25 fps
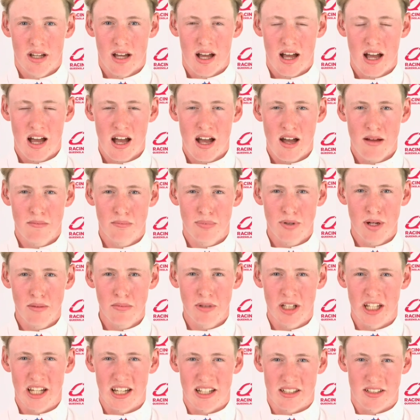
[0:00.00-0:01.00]

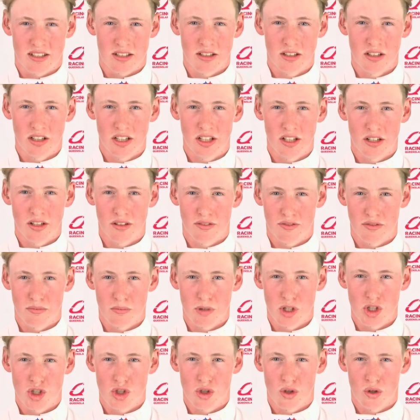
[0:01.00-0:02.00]
Probably Escalera from
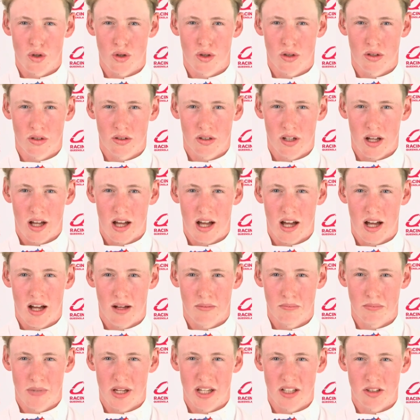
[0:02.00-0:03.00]
the draw.
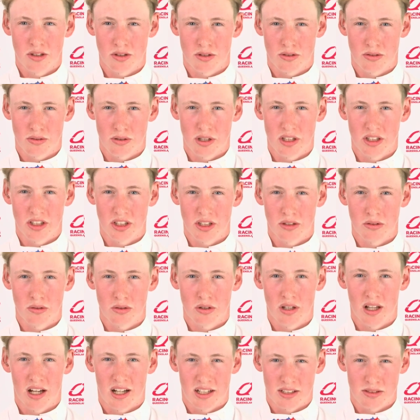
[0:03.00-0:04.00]
He looked really
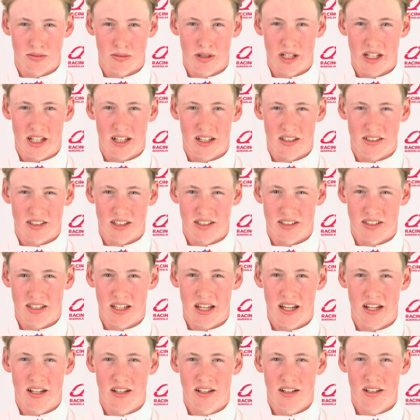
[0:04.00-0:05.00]
good last week, as I
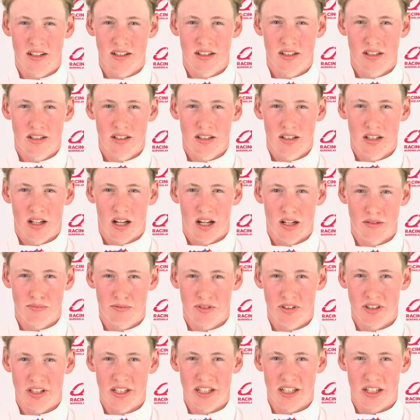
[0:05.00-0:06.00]
said.
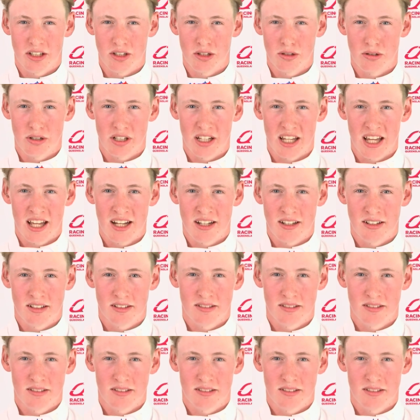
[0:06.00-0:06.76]
Hopefully he can do it again.